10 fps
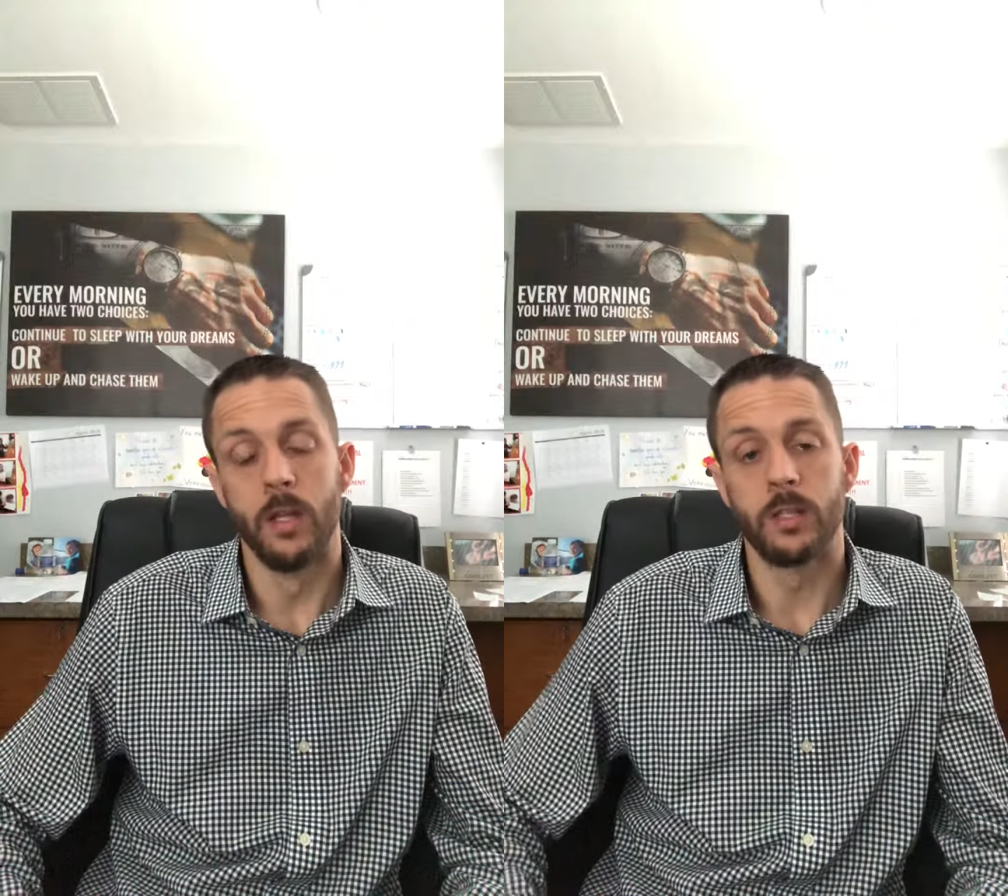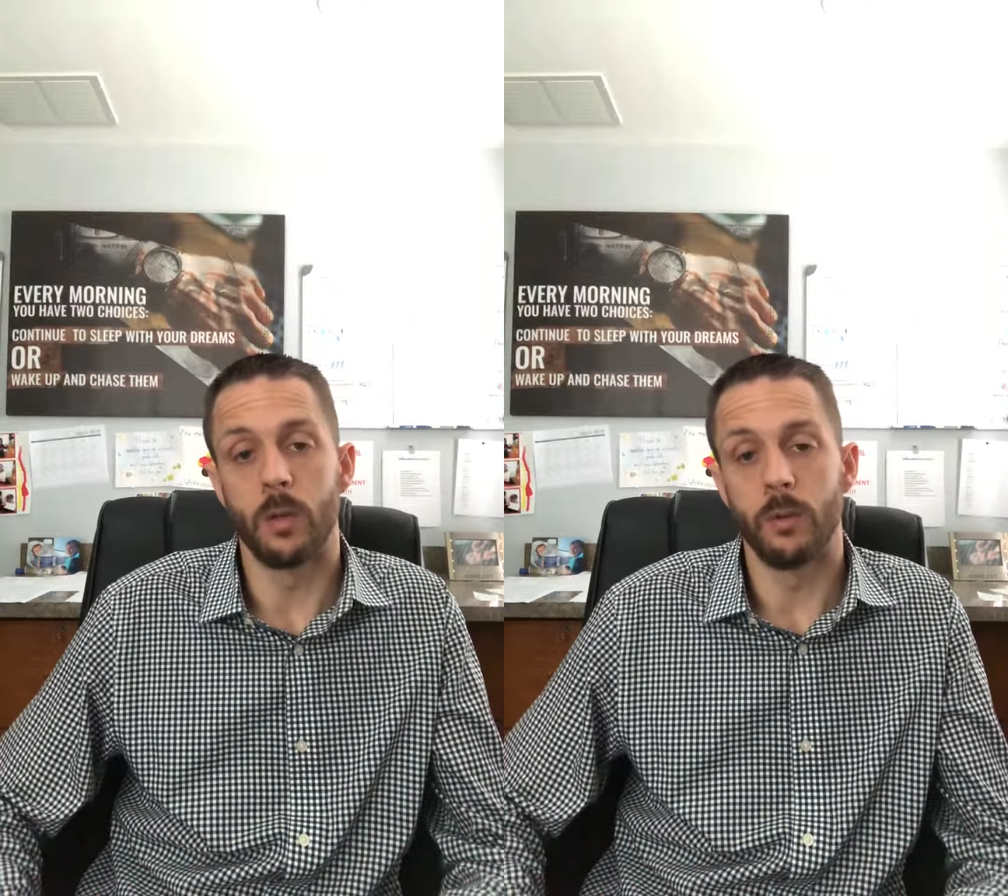
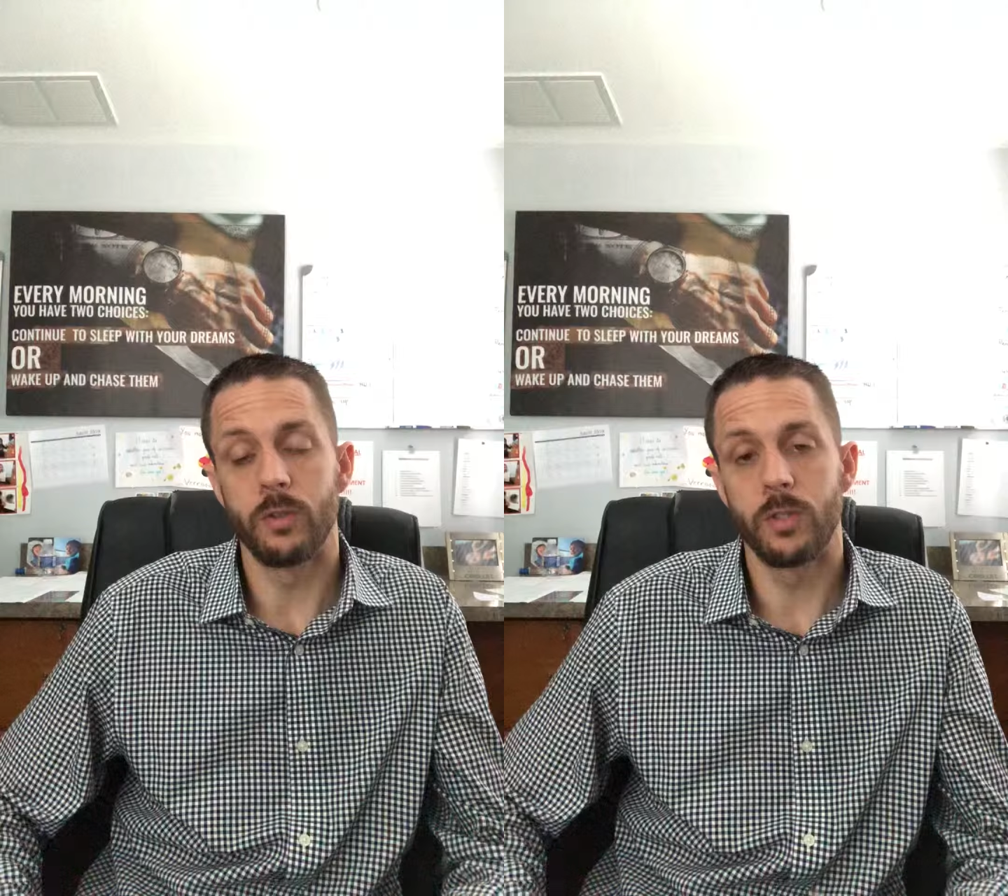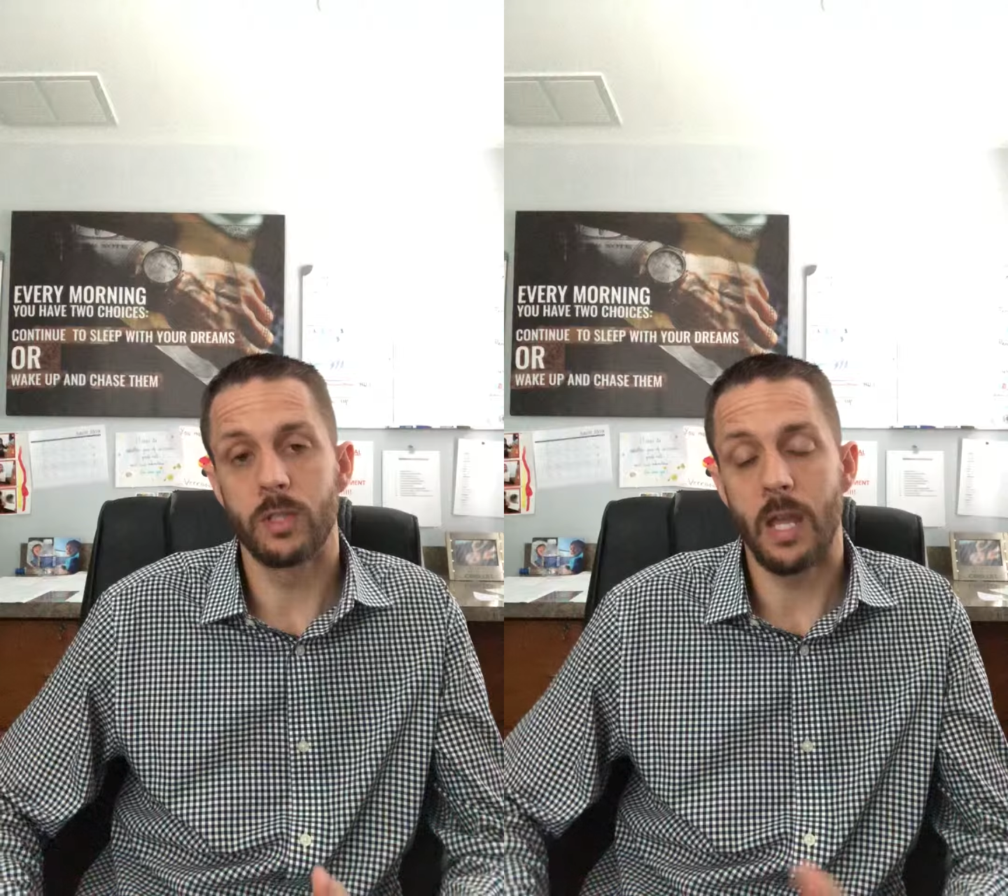So
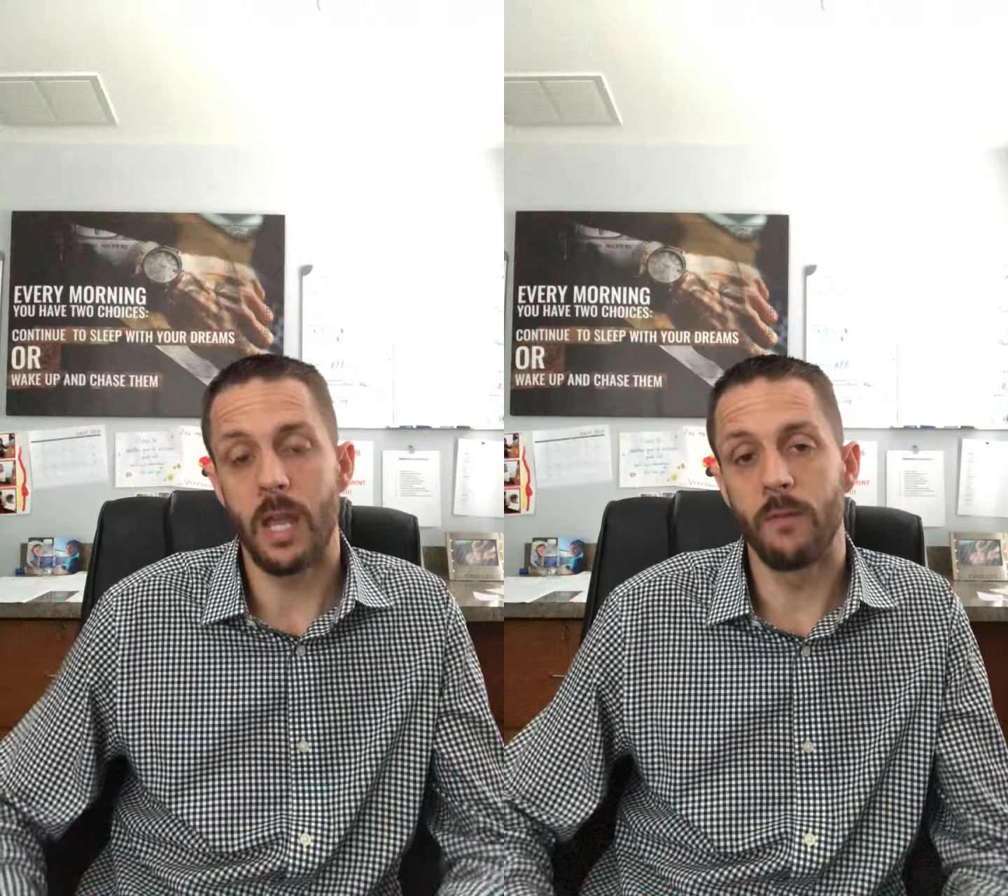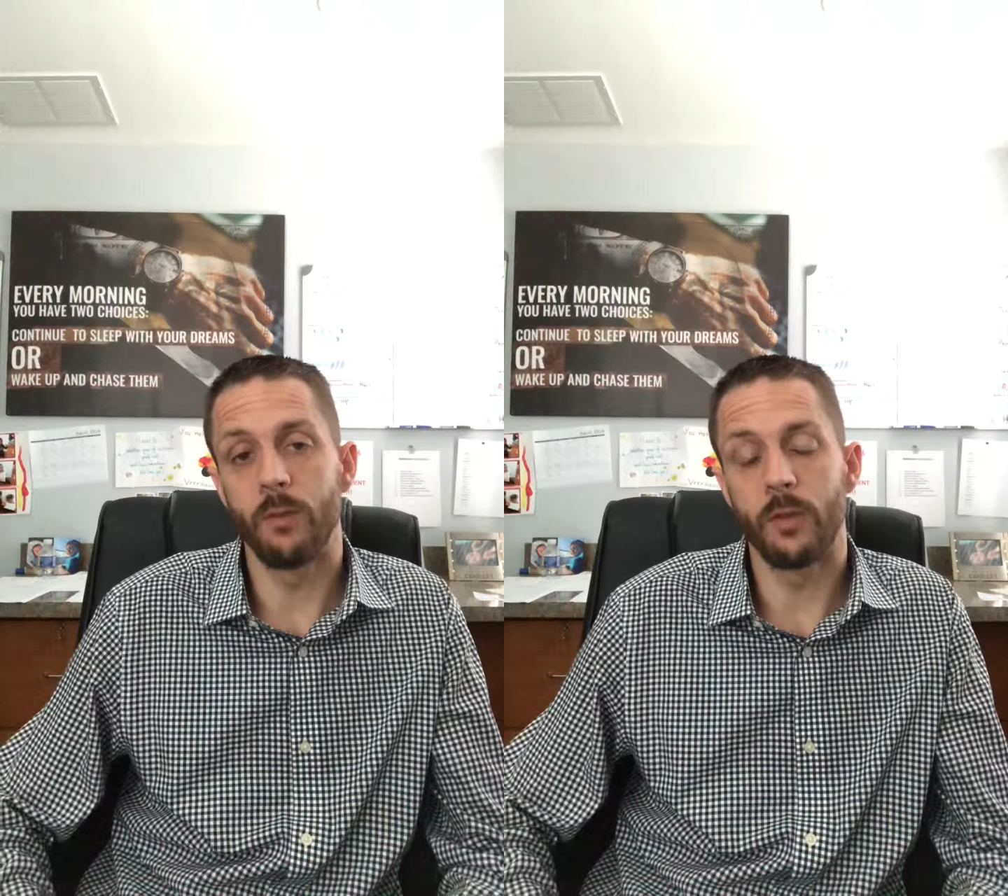those are just a
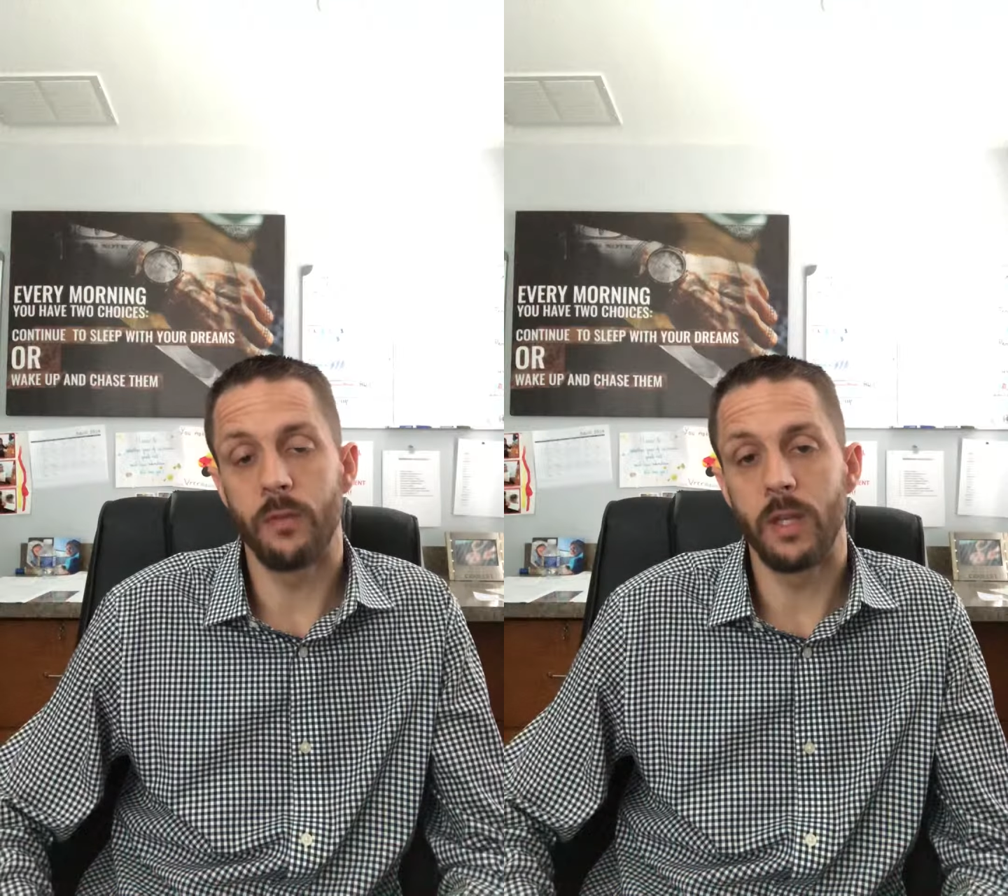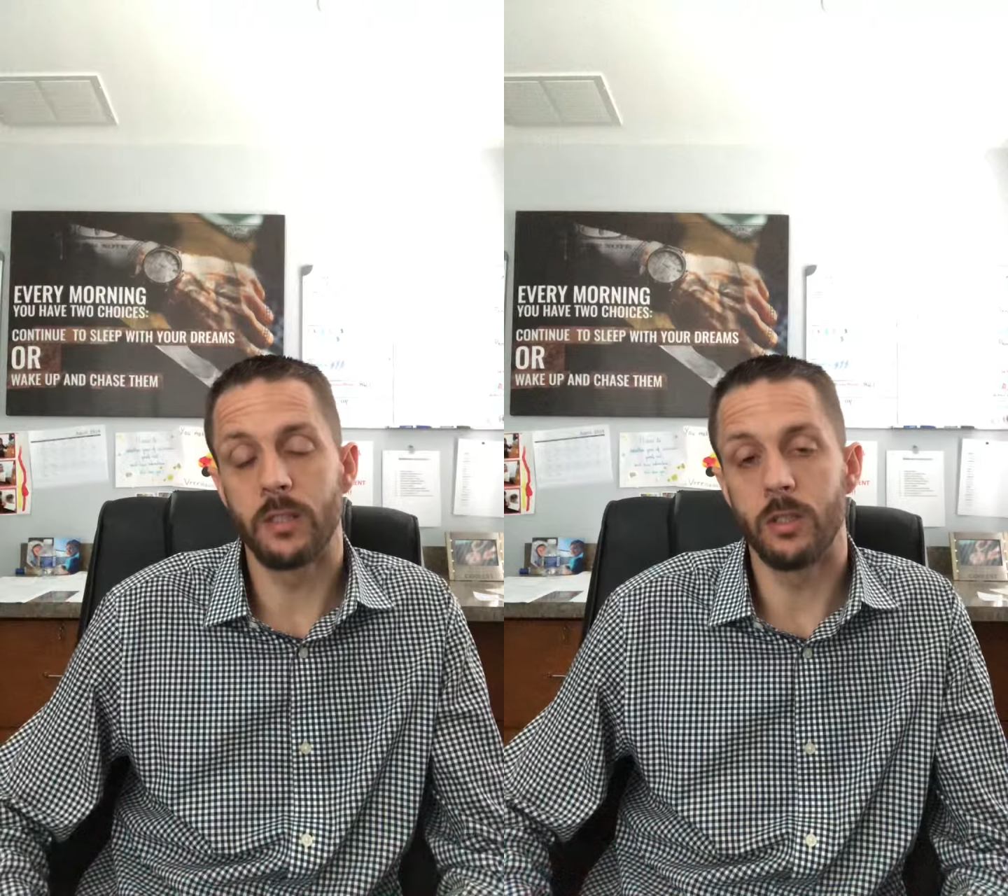handful of
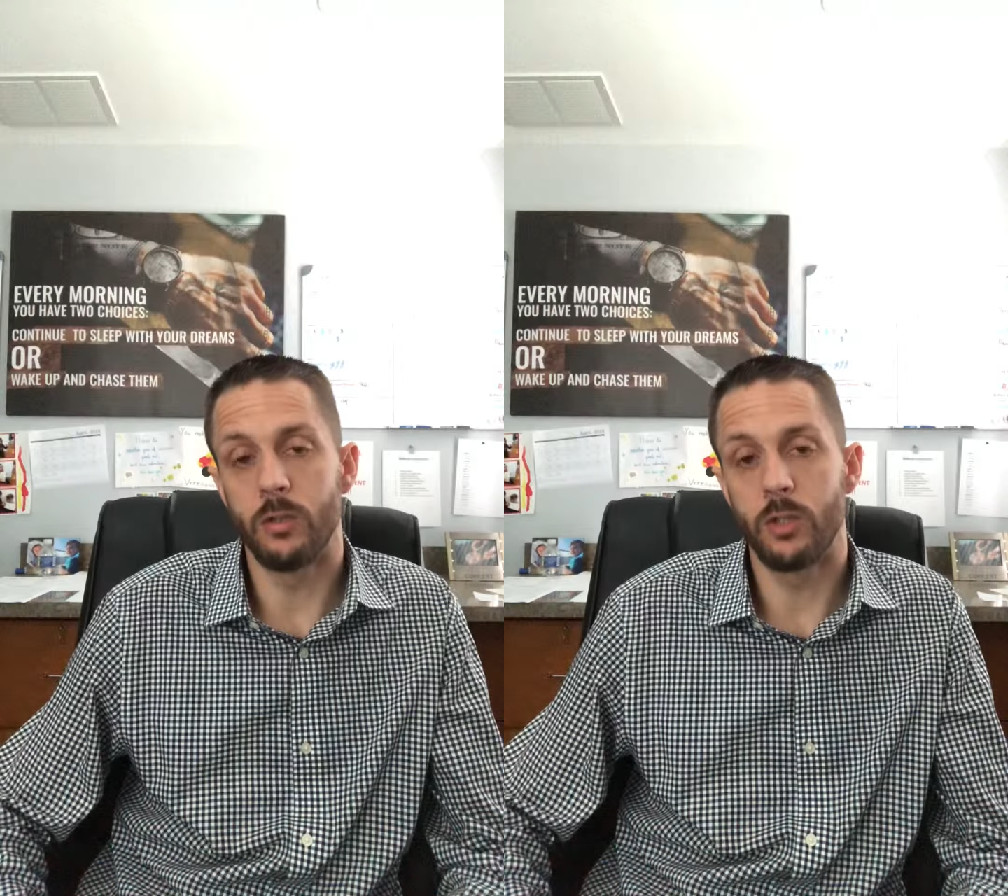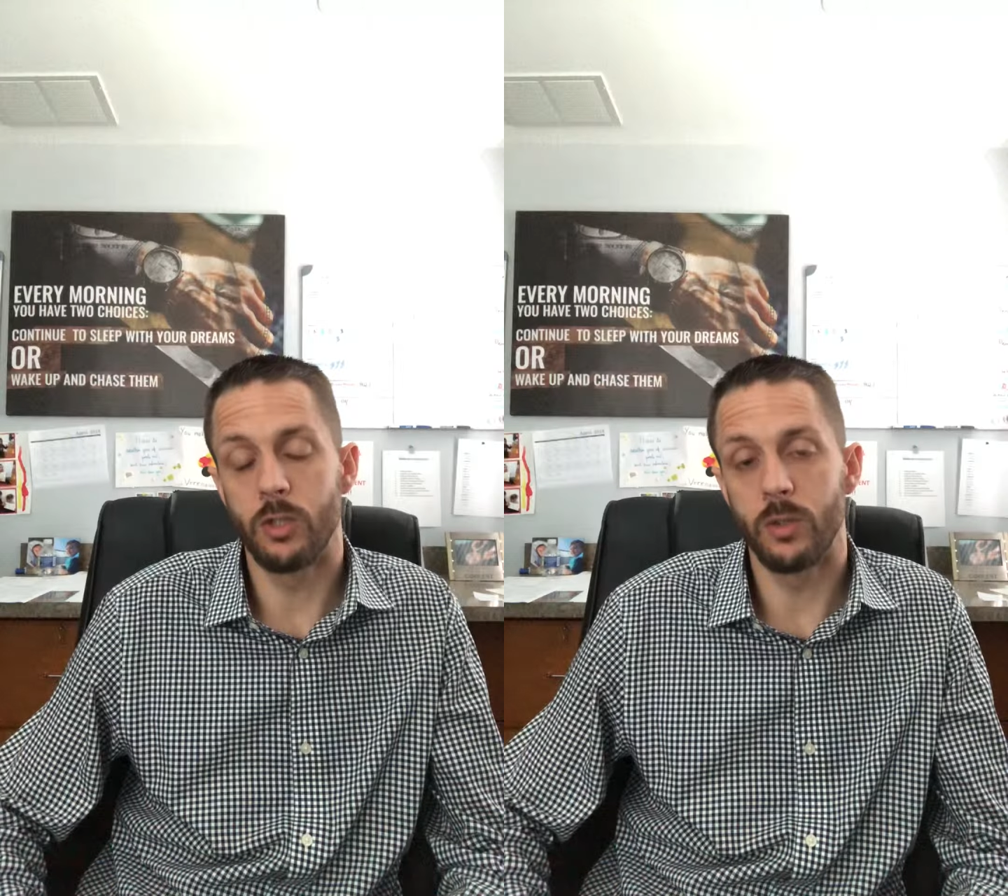things that
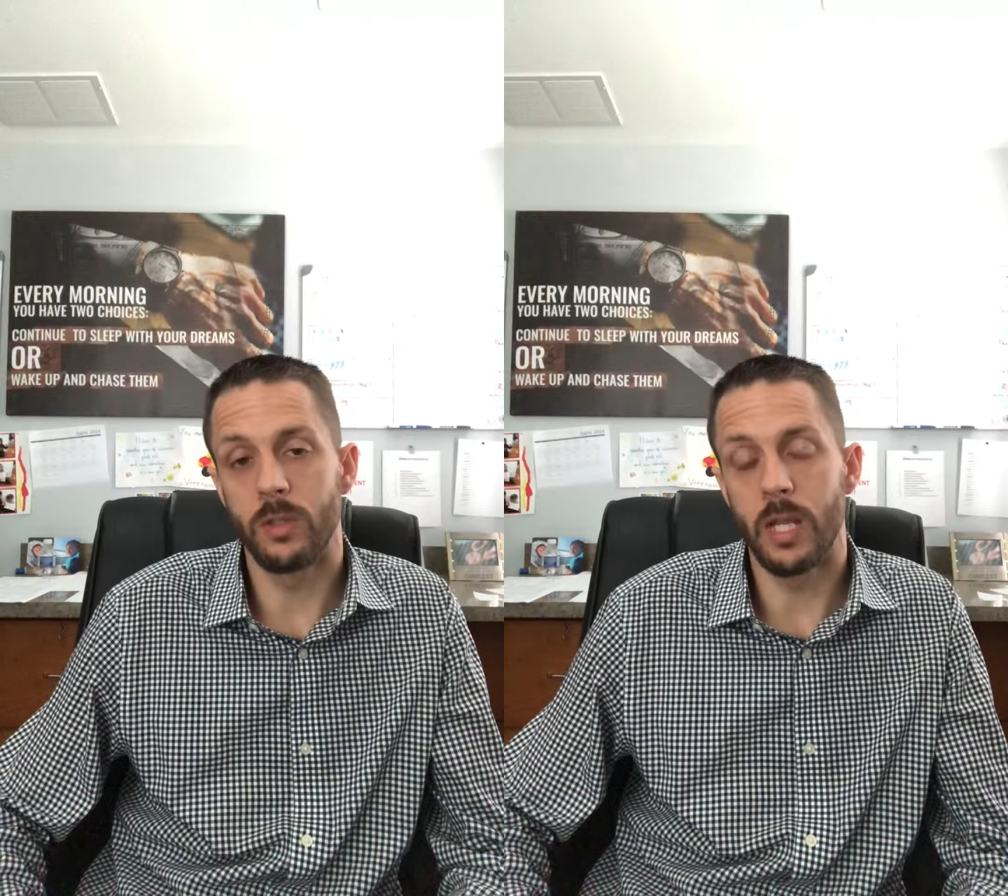you should